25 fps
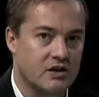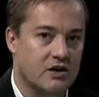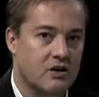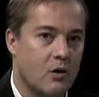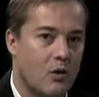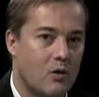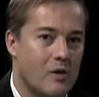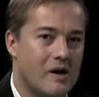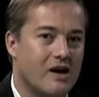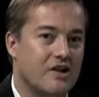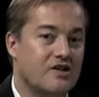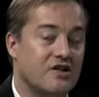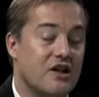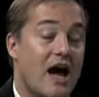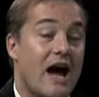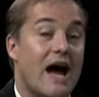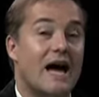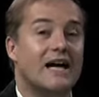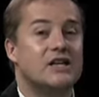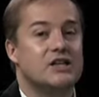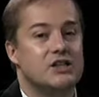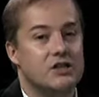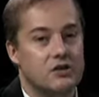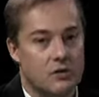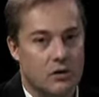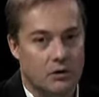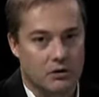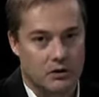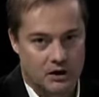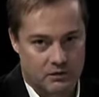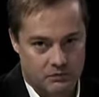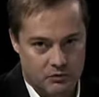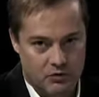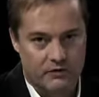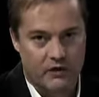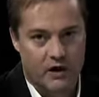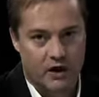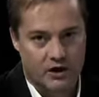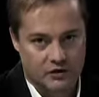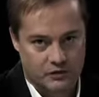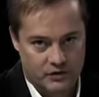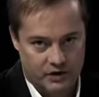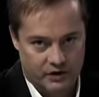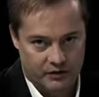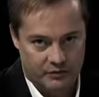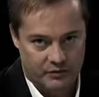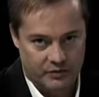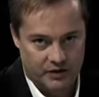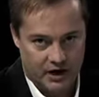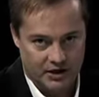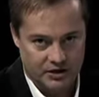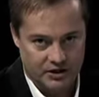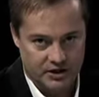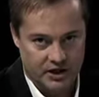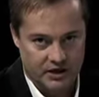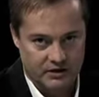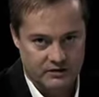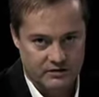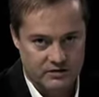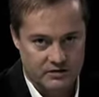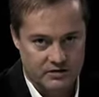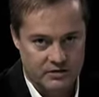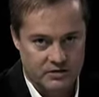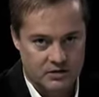or else I, too, am going to move on to another project.